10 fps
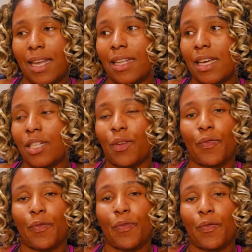and age, if
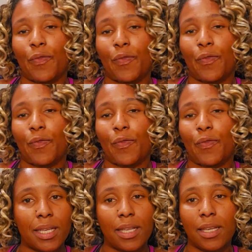you're in a major
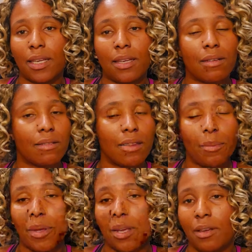city, I
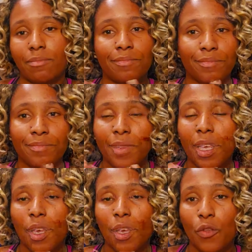mean,
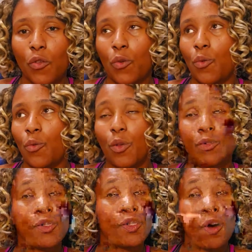you there's
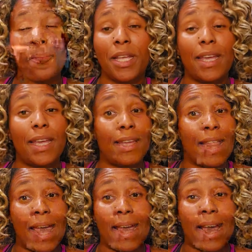so many
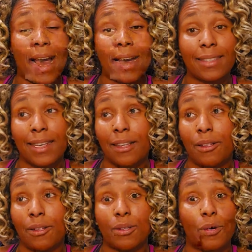NA
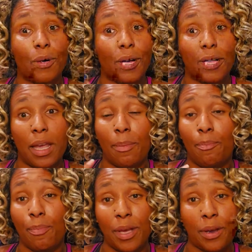cocktails or NA
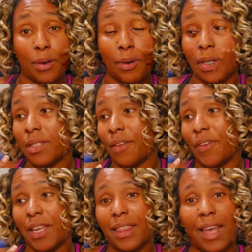beers and stuff
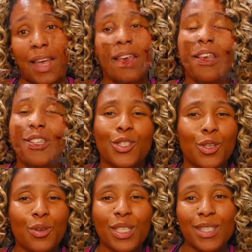like that. So
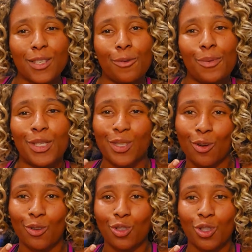you can still be
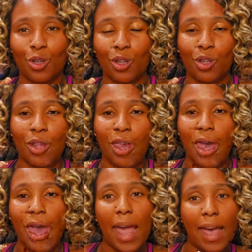social
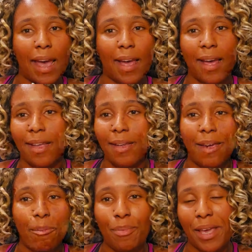and
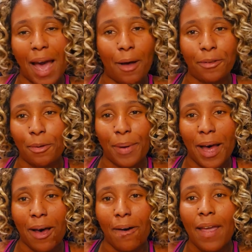be out and
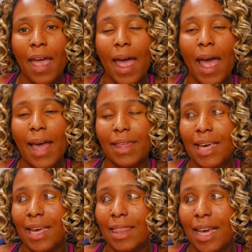about. And I
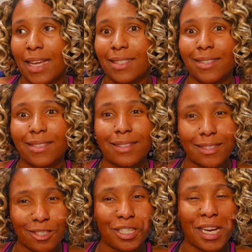think that's
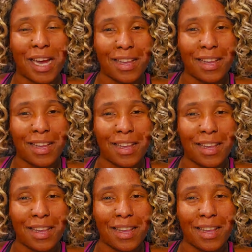Shannon to
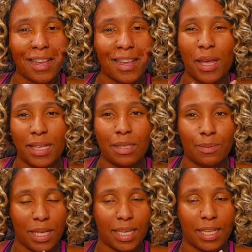me pins
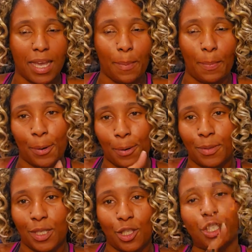me as that type of
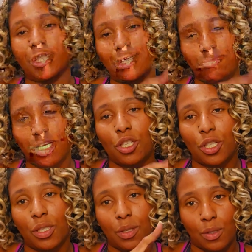person. She seems like
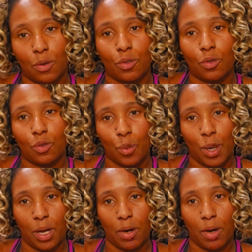she's a social
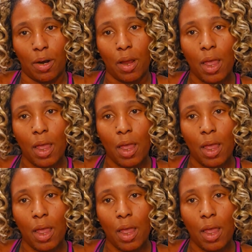drinker.